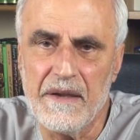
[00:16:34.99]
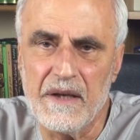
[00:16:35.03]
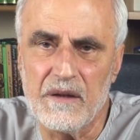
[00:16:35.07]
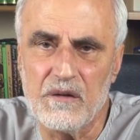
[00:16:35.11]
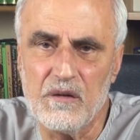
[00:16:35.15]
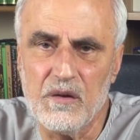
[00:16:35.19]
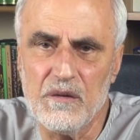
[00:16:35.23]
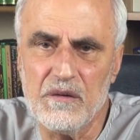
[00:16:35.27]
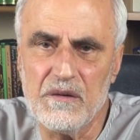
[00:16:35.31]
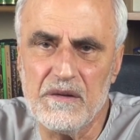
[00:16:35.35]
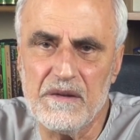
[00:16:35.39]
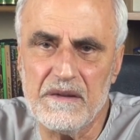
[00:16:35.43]

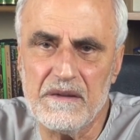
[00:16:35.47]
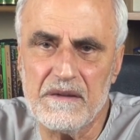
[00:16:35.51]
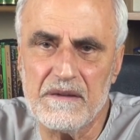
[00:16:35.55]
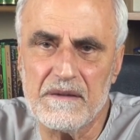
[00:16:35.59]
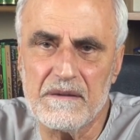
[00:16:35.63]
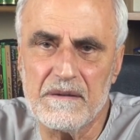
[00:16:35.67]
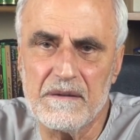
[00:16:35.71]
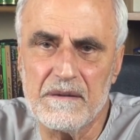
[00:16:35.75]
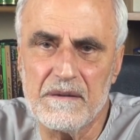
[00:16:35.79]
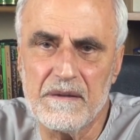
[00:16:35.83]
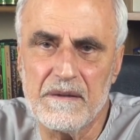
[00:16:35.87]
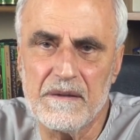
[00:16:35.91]
They don't
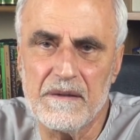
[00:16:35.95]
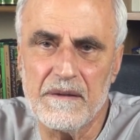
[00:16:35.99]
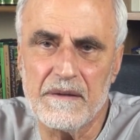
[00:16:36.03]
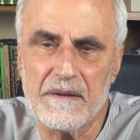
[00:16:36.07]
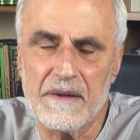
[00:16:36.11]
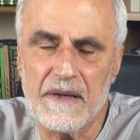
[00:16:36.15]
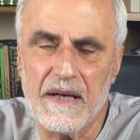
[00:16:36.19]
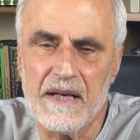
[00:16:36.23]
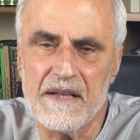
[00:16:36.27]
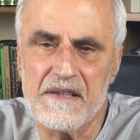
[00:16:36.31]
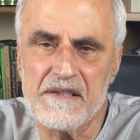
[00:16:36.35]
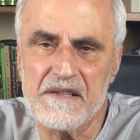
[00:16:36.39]

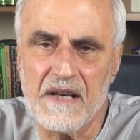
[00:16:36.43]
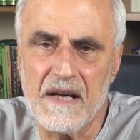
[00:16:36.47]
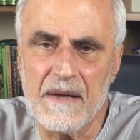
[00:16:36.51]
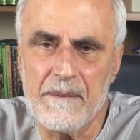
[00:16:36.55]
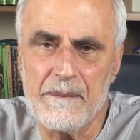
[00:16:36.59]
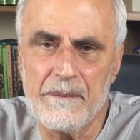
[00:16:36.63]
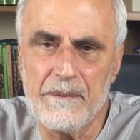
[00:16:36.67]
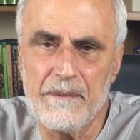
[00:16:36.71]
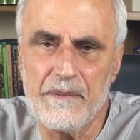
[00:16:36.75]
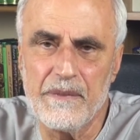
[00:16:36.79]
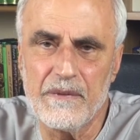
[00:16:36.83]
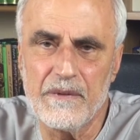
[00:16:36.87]
rise
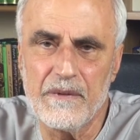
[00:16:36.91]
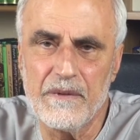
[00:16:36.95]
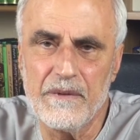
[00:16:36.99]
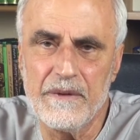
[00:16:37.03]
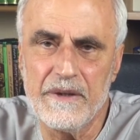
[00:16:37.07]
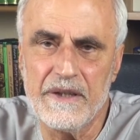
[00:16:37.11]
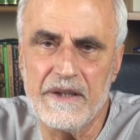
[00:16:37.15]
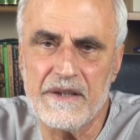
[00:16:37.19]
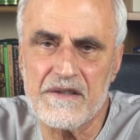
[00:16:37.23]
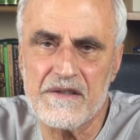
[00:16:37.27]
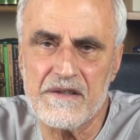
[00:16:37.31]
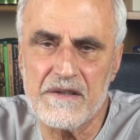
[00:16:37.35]
up,
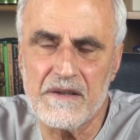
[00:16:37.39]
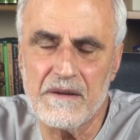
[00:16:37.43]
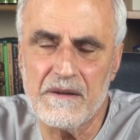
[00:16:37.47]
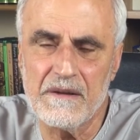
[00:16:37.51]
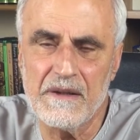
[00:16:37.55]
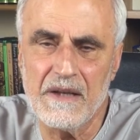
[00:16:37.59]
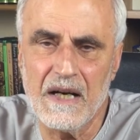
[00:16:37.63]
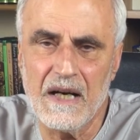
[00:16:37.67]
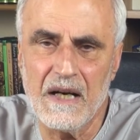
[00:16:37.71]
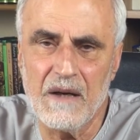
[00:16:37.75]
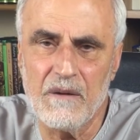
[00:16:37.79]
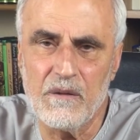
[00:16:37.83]
nor
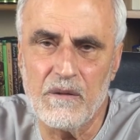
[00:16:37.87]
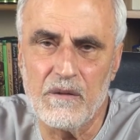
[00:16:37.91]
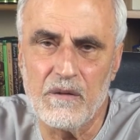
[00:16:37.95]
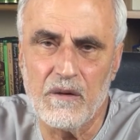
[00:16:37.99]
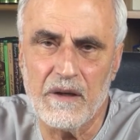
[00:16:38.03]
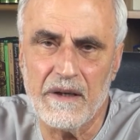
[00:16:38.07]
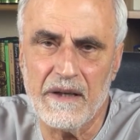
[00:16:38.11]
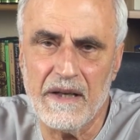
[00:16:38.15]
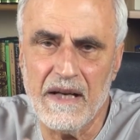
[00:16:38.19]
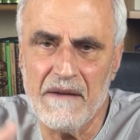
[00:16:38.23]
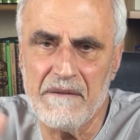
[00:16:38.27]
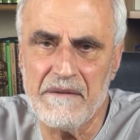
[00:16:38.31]
sit
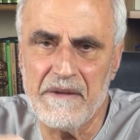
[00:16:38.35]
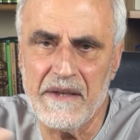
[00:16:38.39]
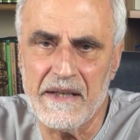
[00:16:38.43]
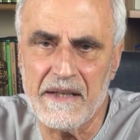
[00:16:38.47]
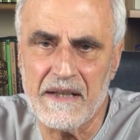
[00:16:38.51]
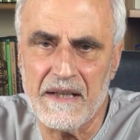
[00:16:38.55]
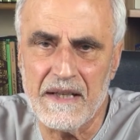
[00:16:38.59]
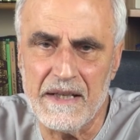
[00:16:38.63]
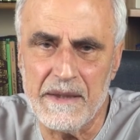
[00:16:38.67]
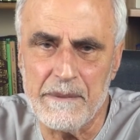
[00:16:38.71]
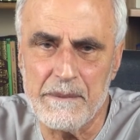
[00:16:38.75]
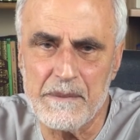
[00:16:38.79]
down, nor
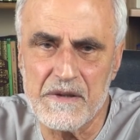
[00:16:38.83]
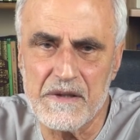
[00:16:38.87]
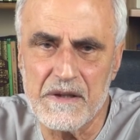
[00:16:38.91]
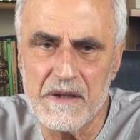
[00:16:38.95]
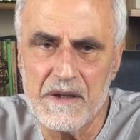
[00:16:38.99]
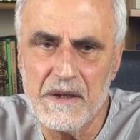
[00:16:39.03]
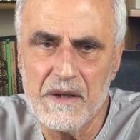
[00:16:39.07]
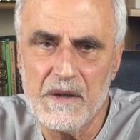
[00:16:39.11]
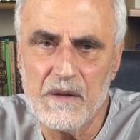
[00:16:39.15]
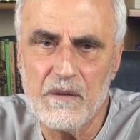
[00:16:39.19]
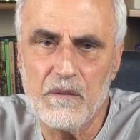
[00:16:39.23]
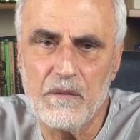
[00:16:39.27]
have the
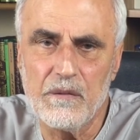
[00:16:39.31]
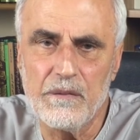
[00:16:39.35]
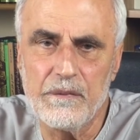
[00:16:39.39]
eclipse